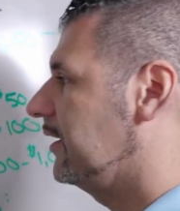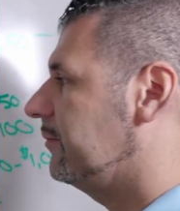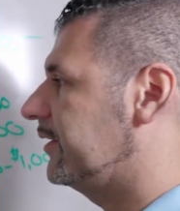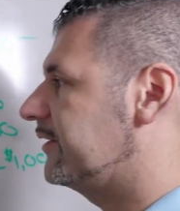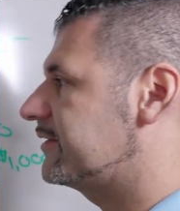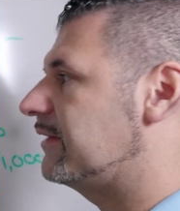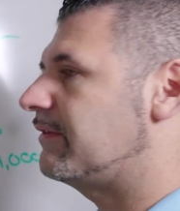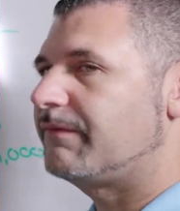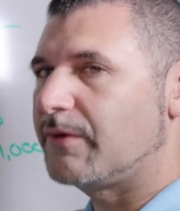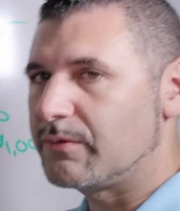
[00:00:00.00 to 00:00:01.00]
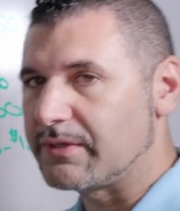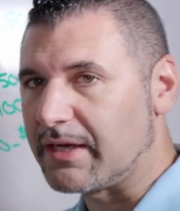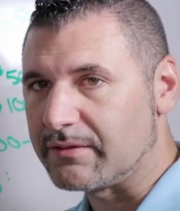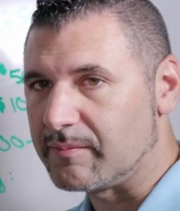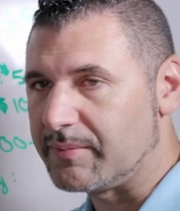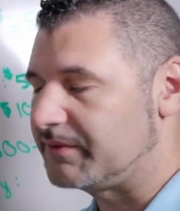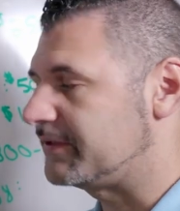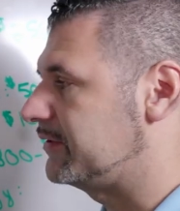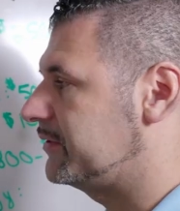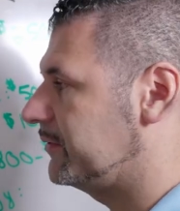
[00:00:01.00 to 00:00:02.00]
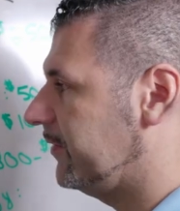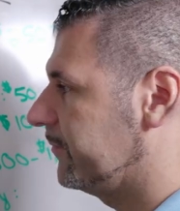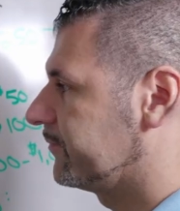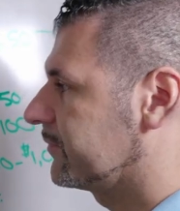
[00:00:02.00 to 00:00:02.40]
but it doesn't have a phone dialer built into it.